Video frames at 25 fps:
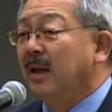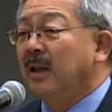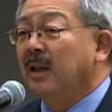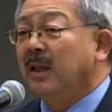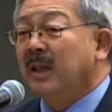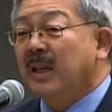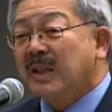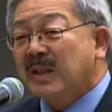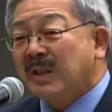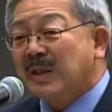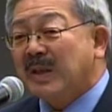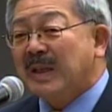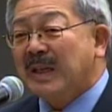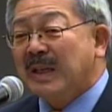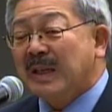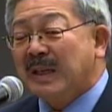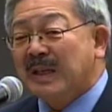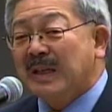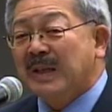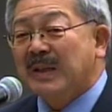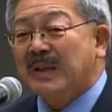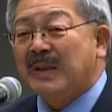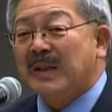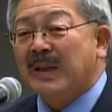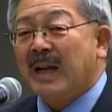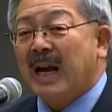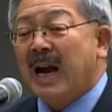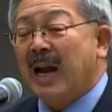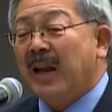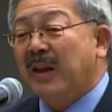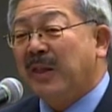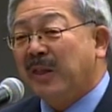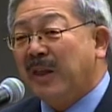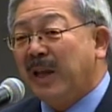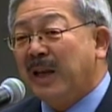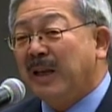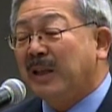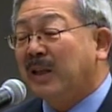This is, I
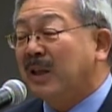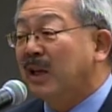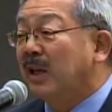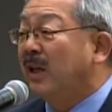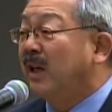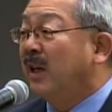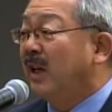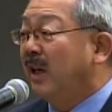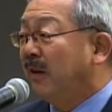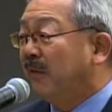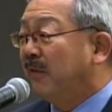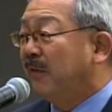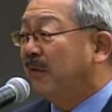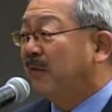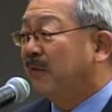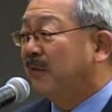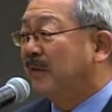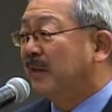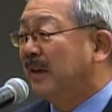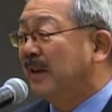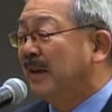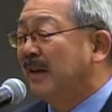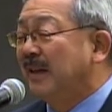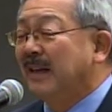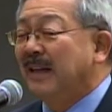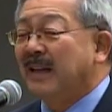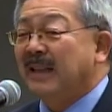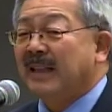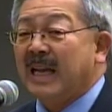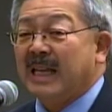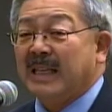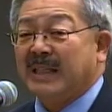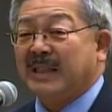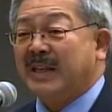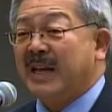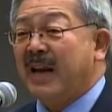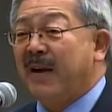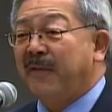think, the gift
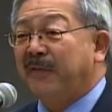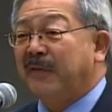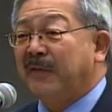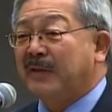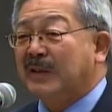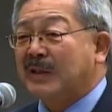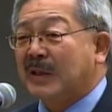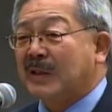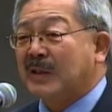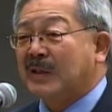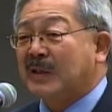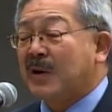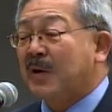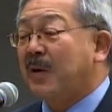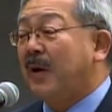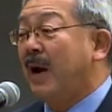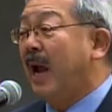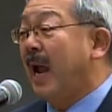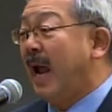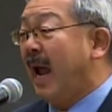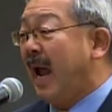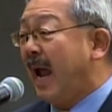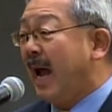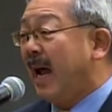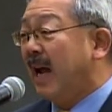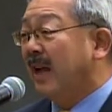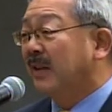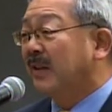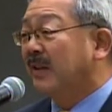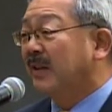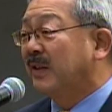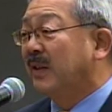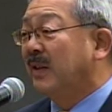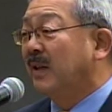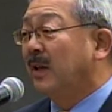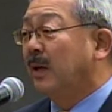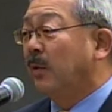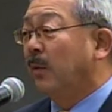that San Francisco
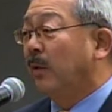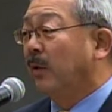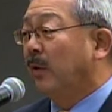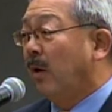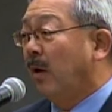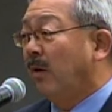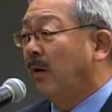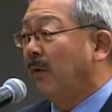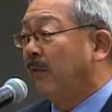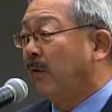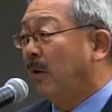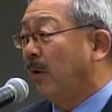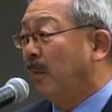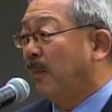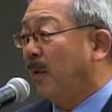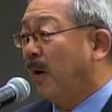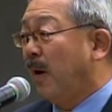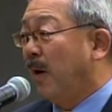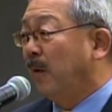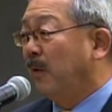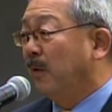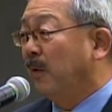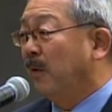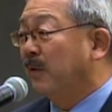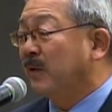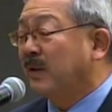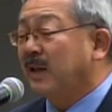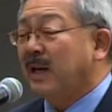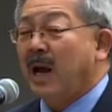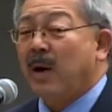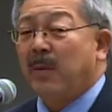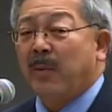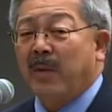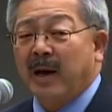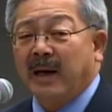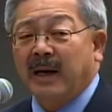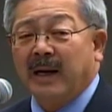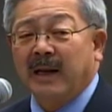has with all of our partners. And I
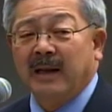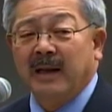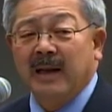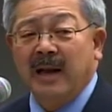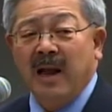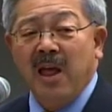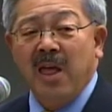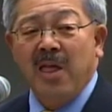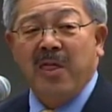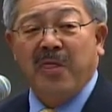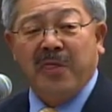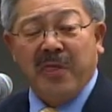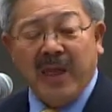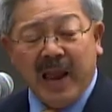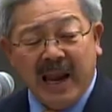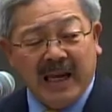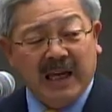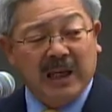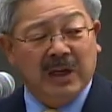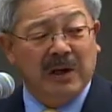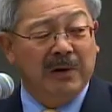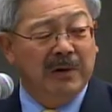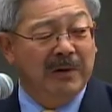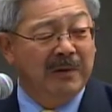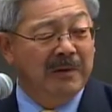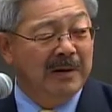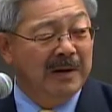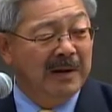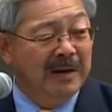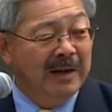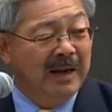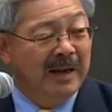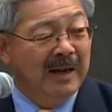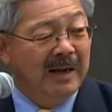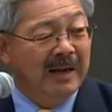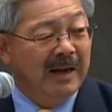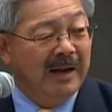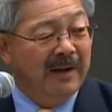want to thank you
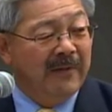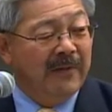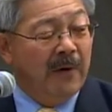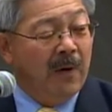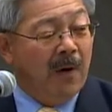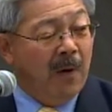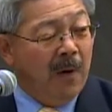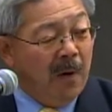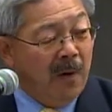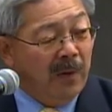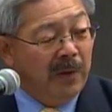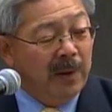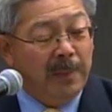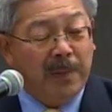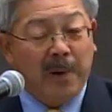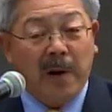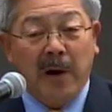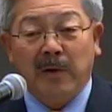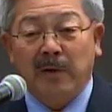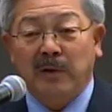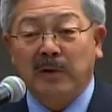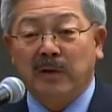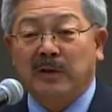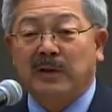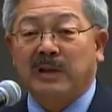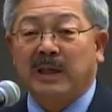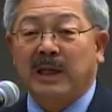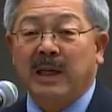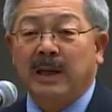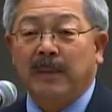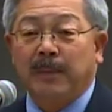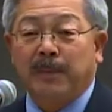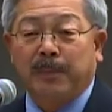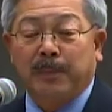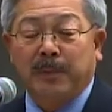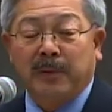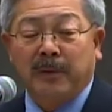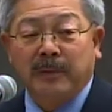for all the partners
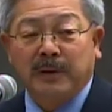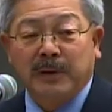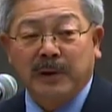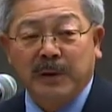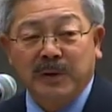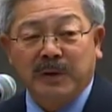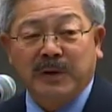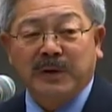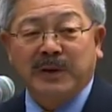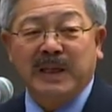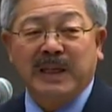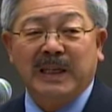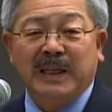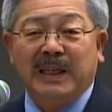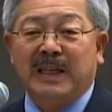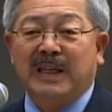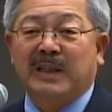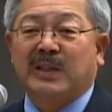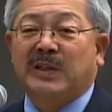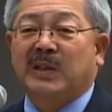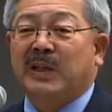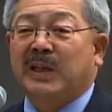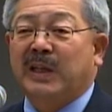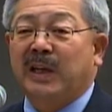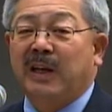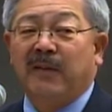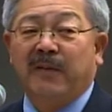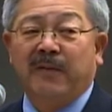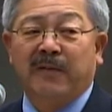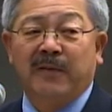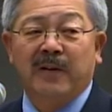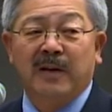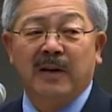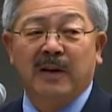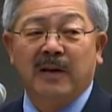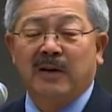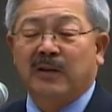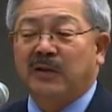in producing this gift
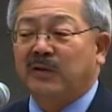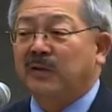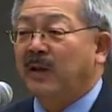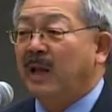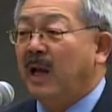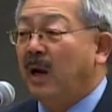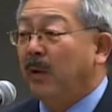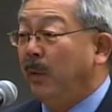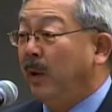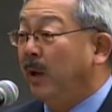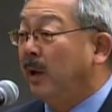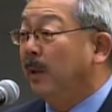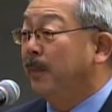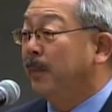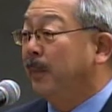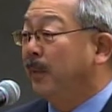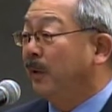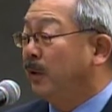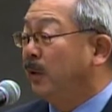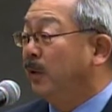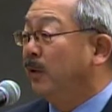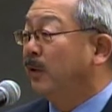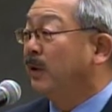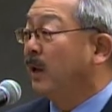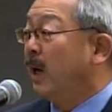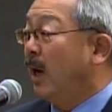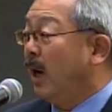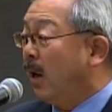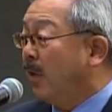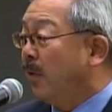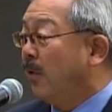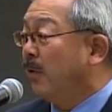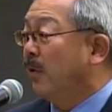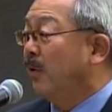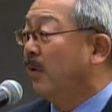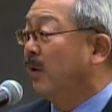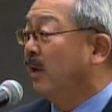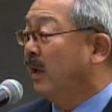so that we can produce
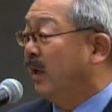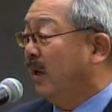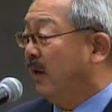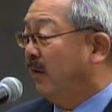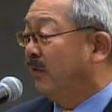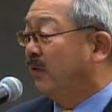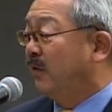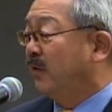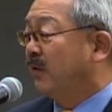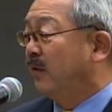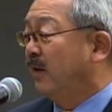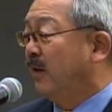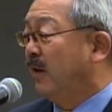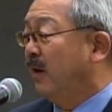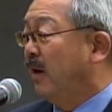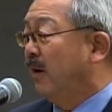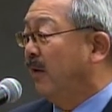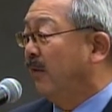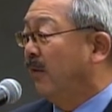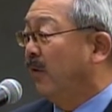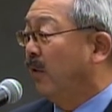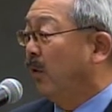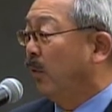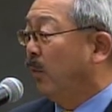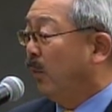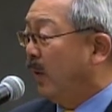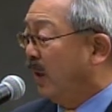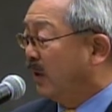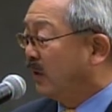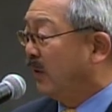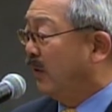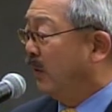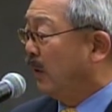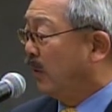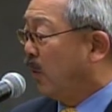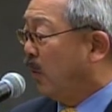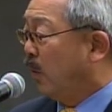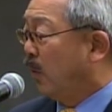other gifts for the rest
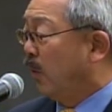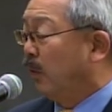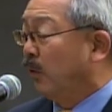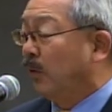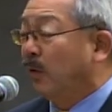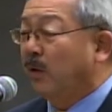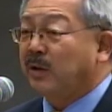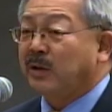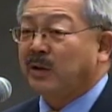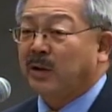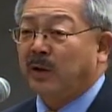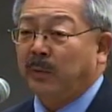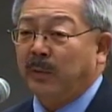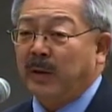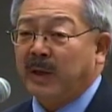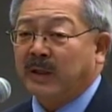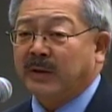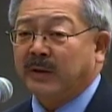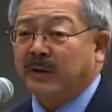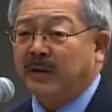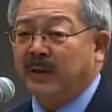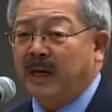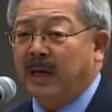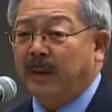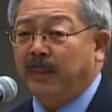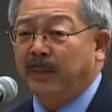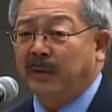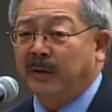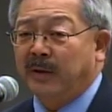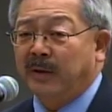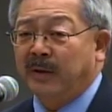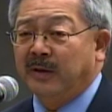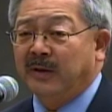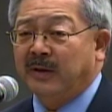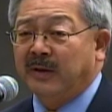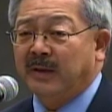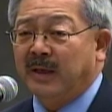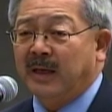of the corridors and the rest of the
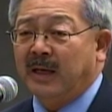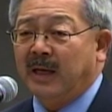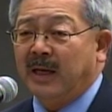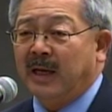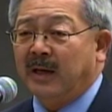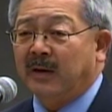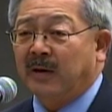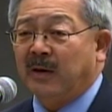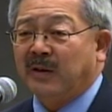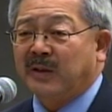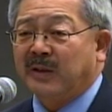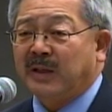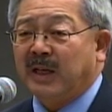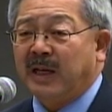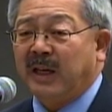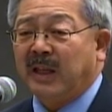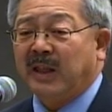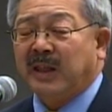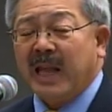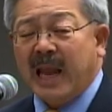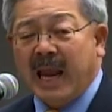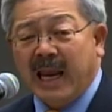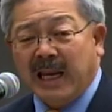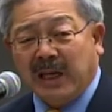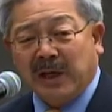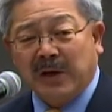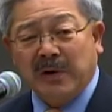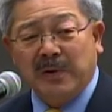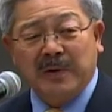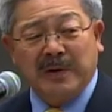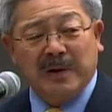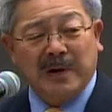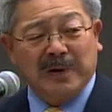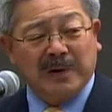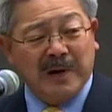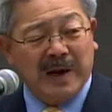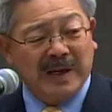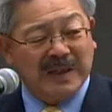neighborhoods in our city. Thank you and
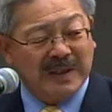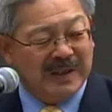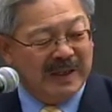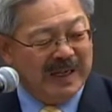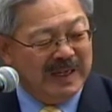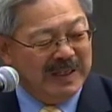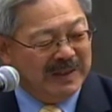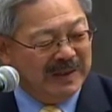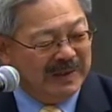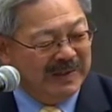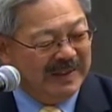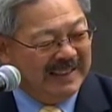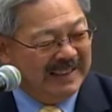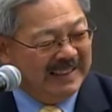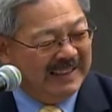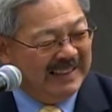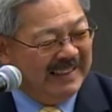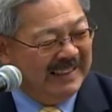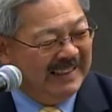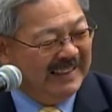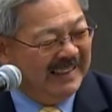congratulations.